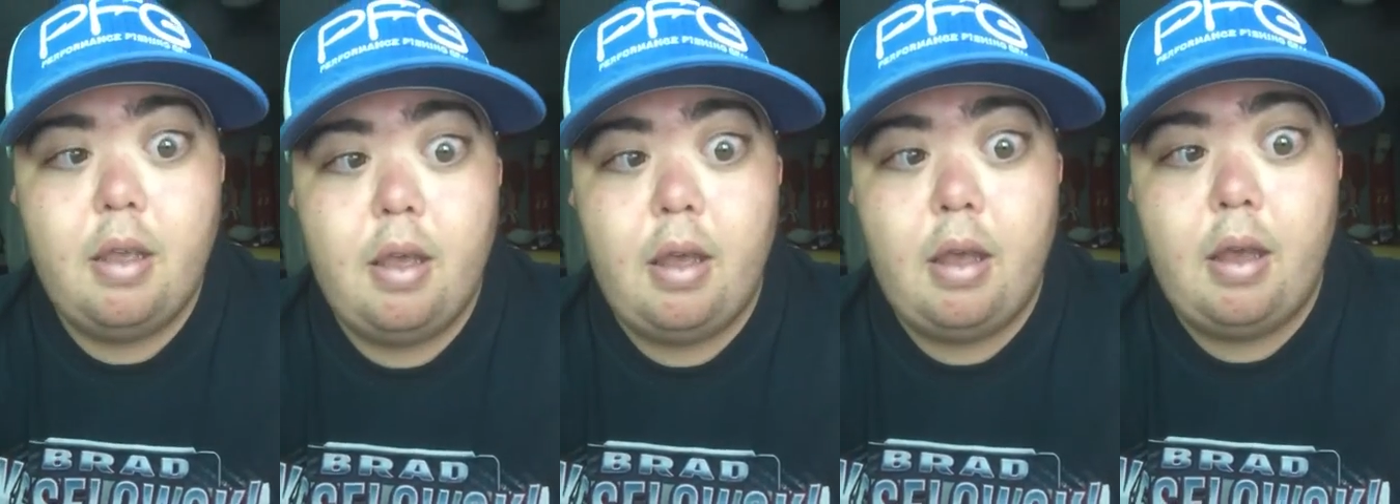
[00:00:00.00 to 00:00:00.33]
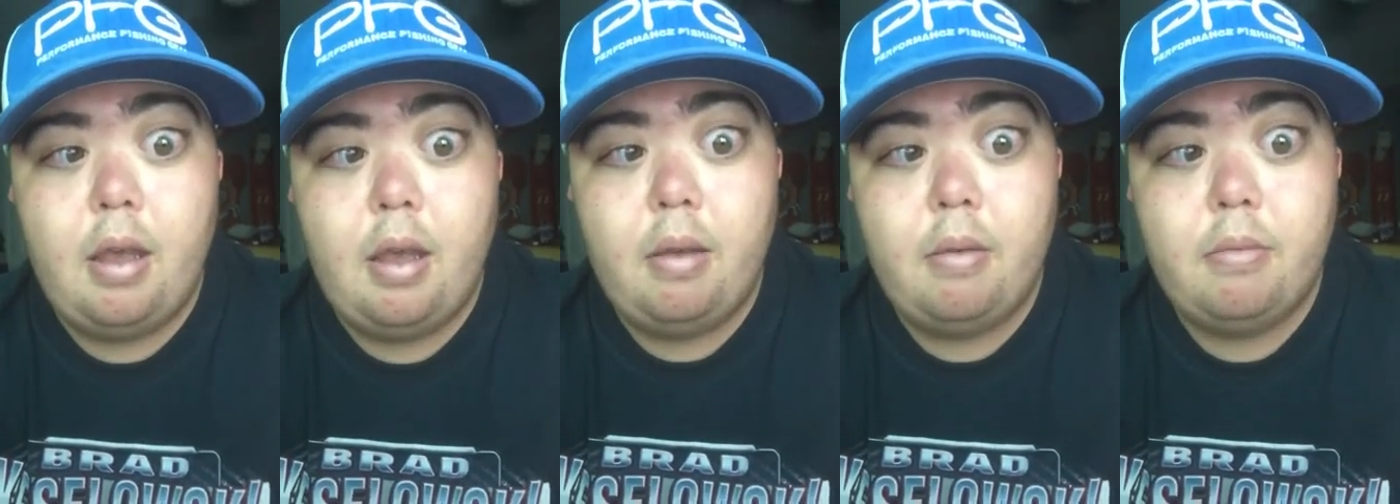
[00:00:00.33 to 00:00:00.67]

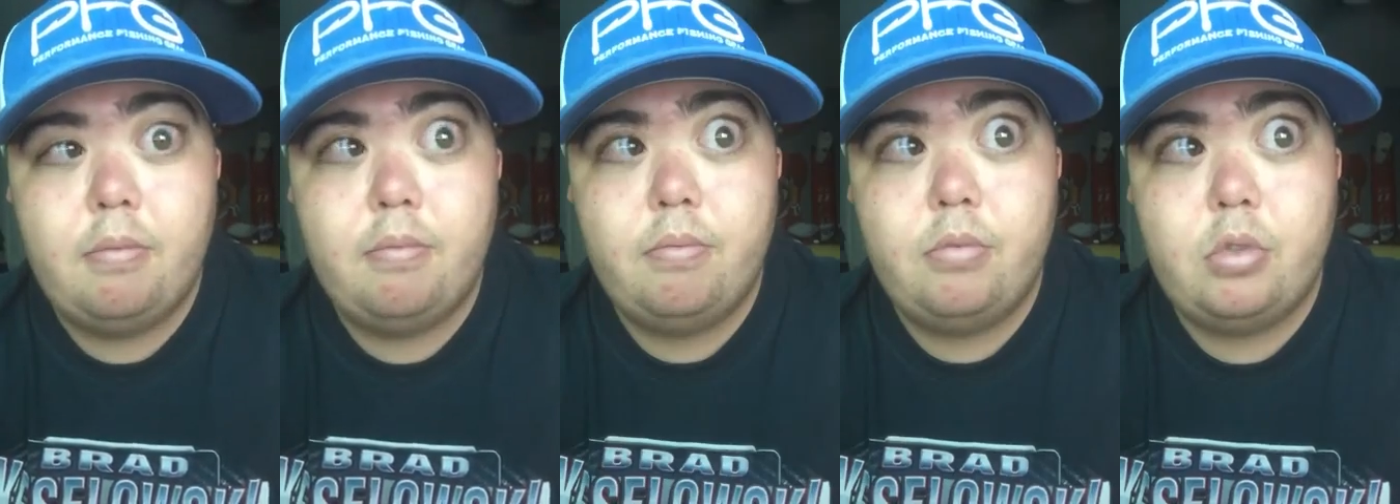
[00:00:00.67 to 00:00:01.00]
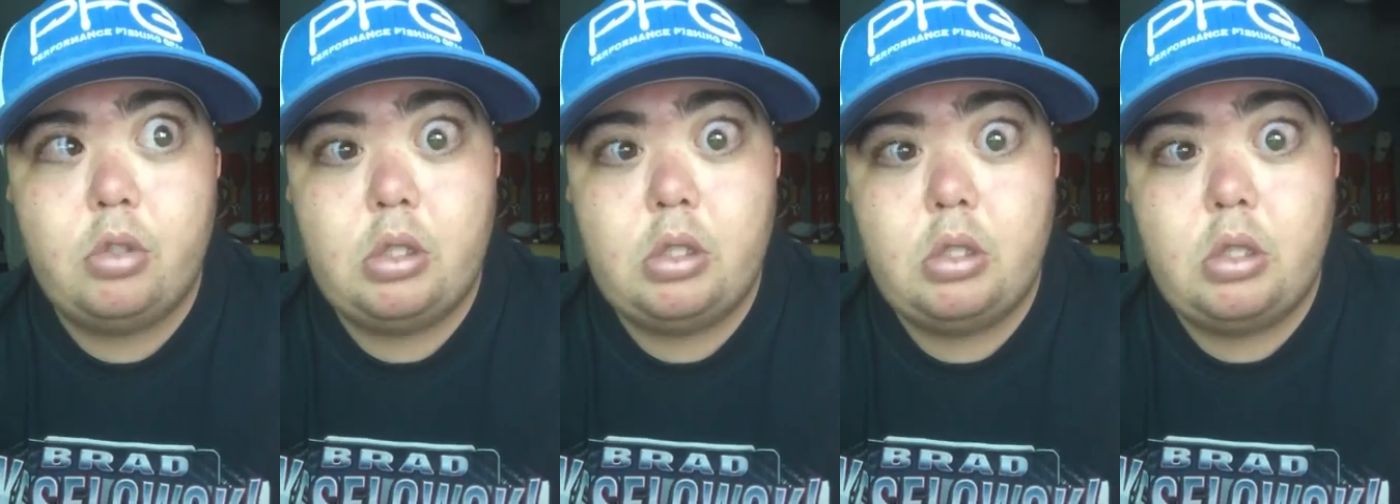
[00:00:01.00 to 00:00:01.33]
Uh,
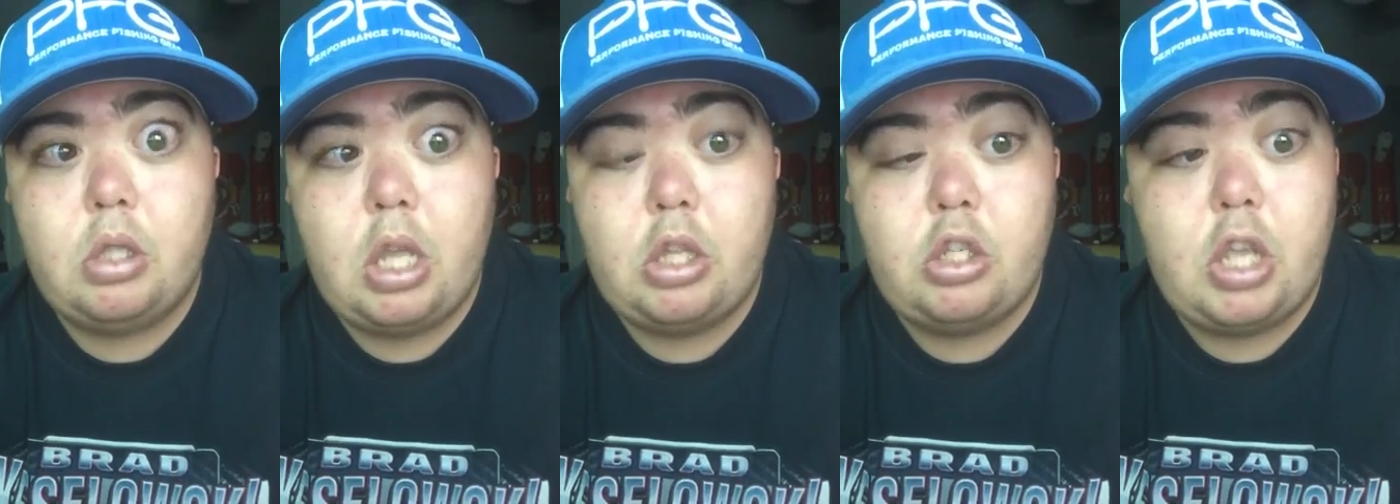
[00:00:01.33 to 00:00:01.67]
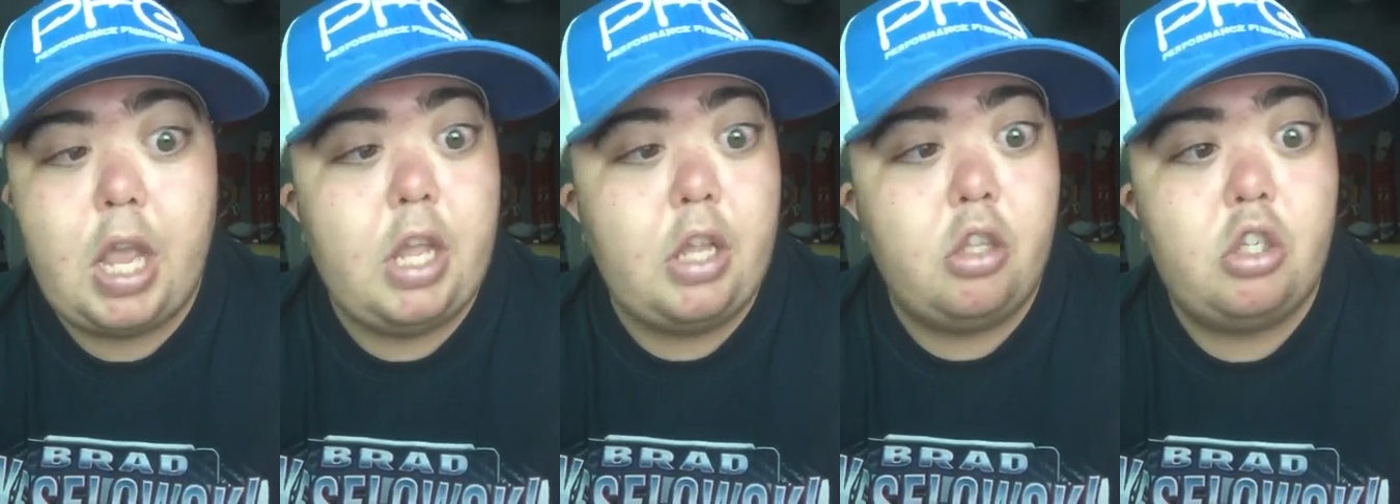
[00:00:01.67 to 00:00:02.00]
it
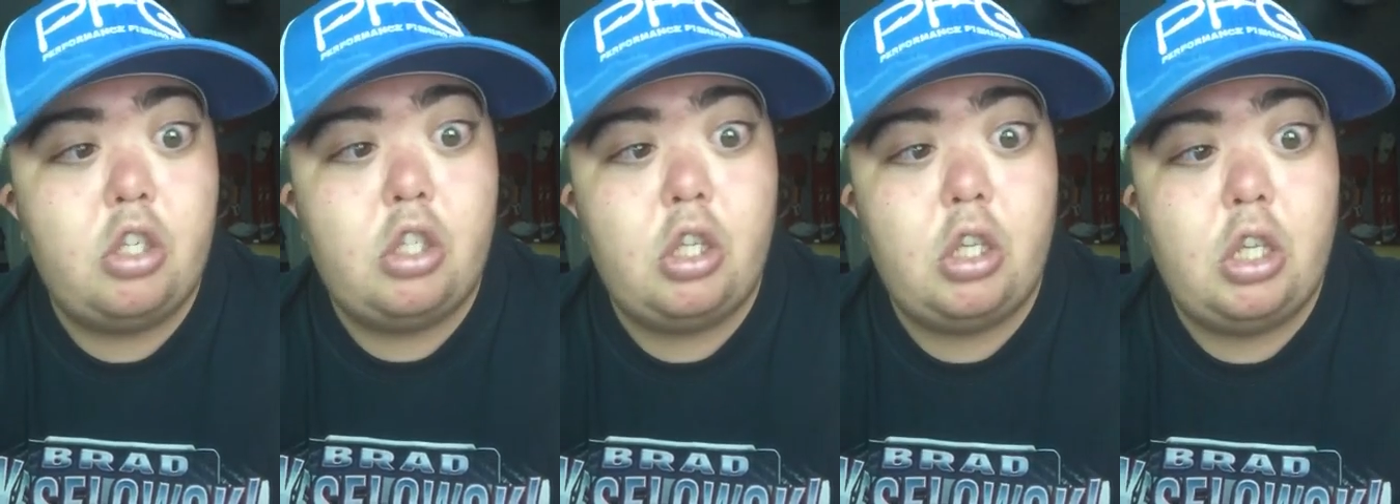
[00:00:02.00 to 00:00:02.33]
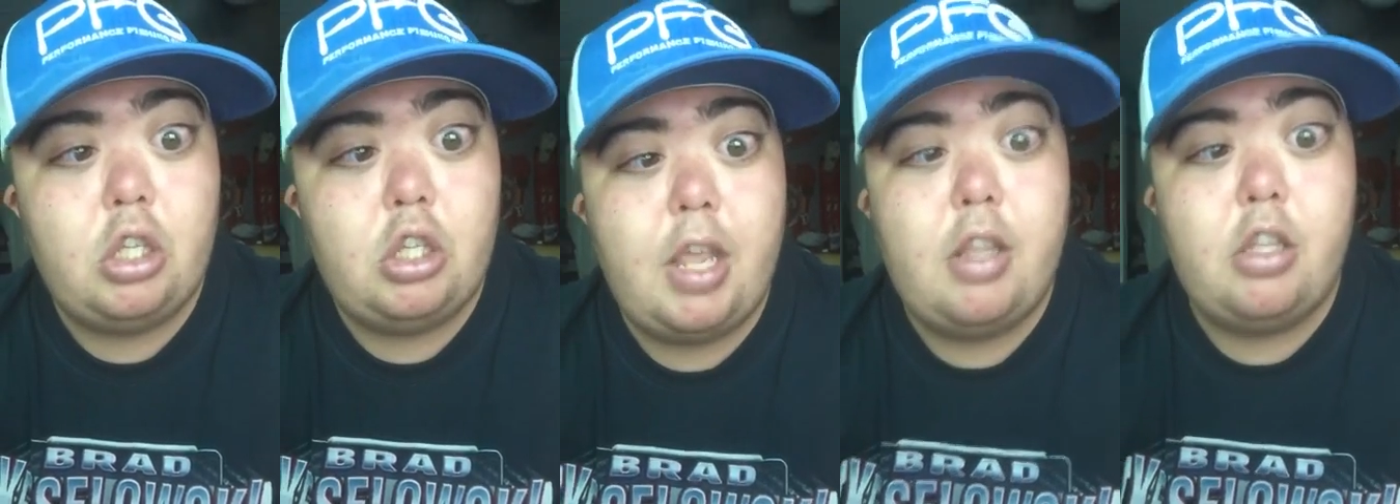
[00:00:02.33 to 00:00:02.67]

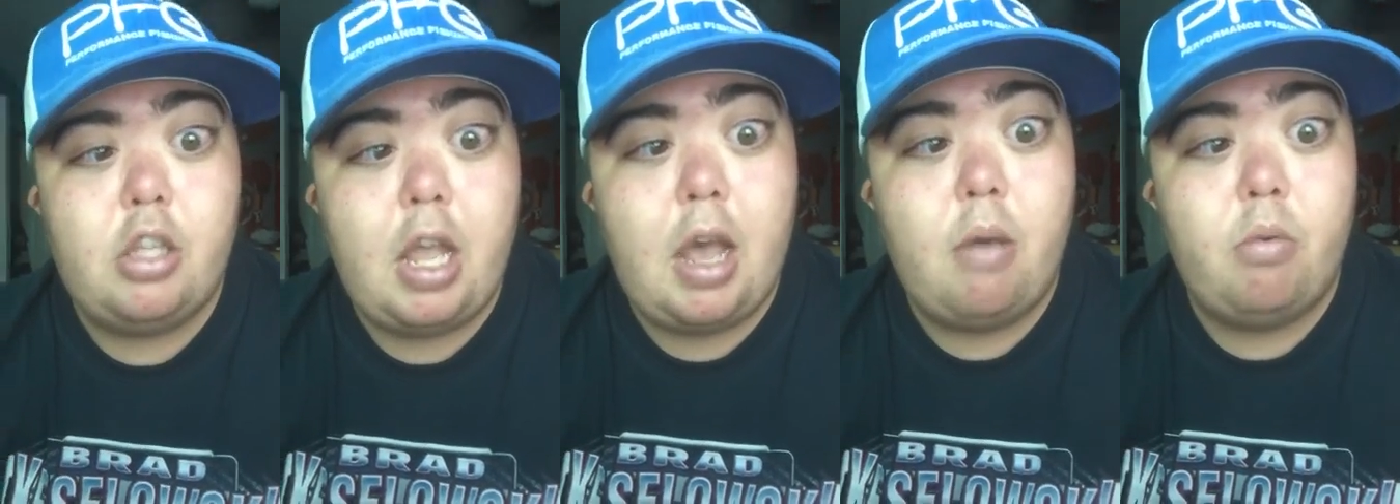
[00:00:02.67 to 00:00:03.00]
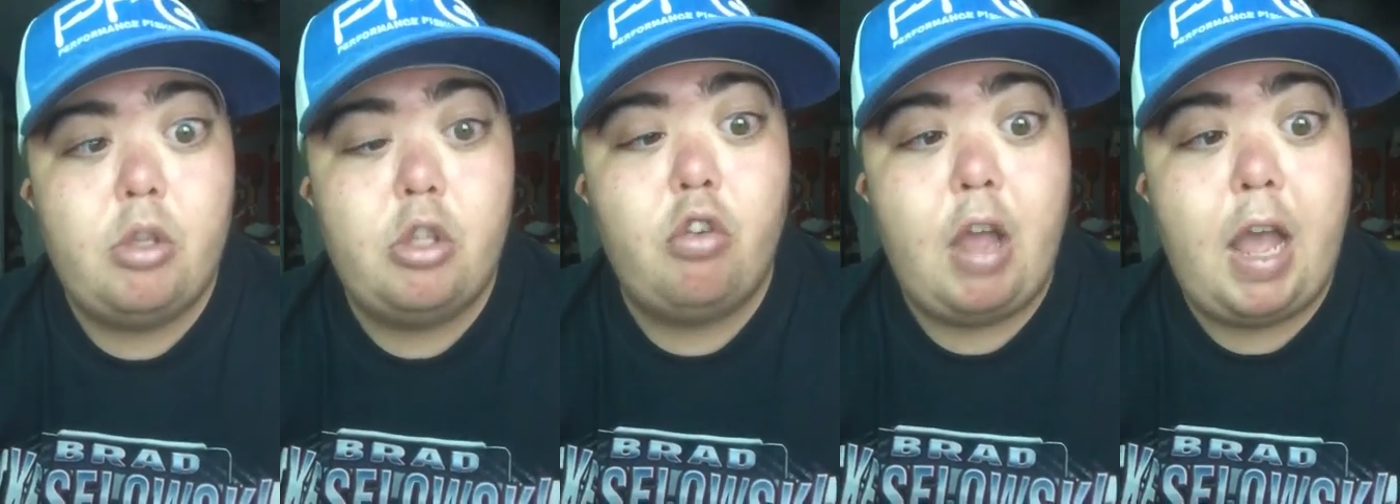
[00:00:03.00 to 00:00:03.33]
changed how
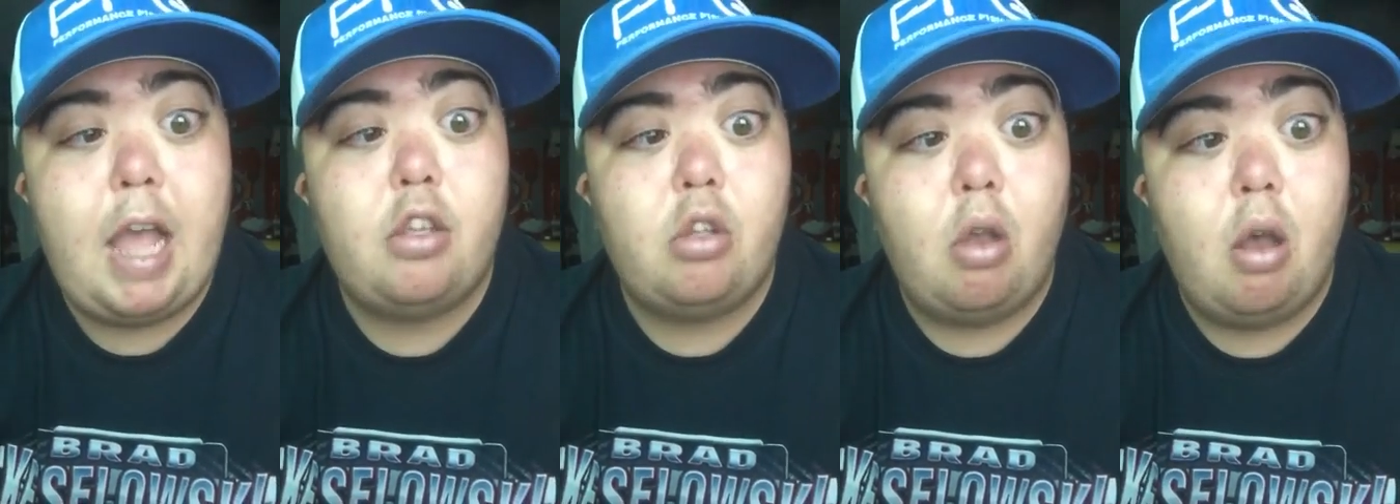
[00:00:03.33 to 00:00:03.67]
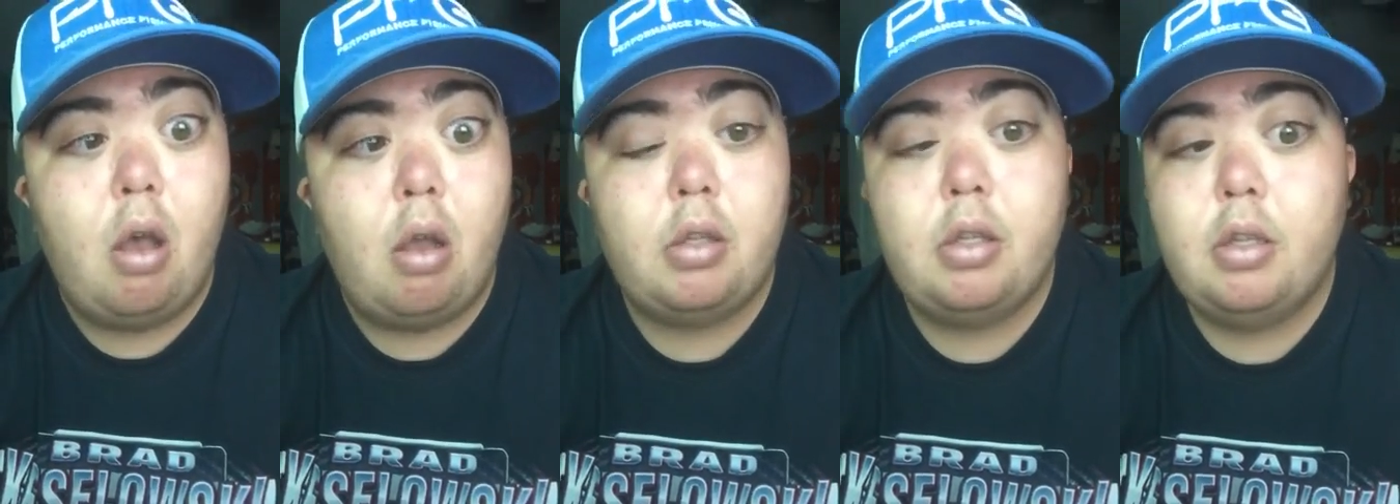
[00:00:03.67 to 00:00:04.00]
we trash
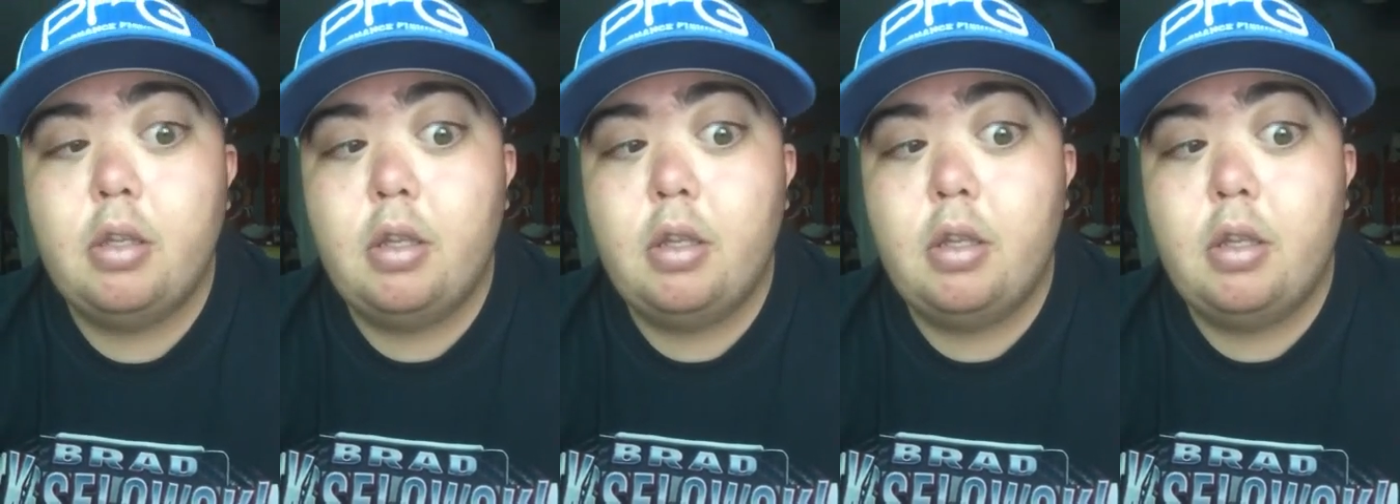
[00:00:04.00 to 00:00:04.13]
talk.